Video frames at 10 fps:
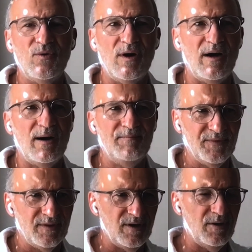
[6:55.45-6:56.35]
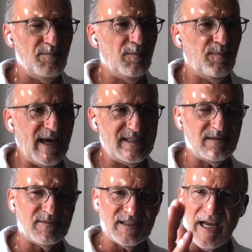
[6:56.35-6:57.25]
to hmm. a, a, a,
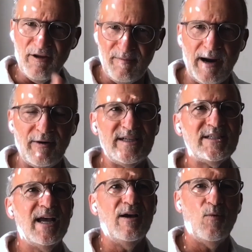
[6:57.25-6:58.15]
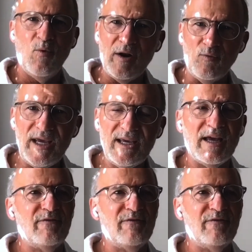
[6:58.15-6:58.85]
place south of Paris one week,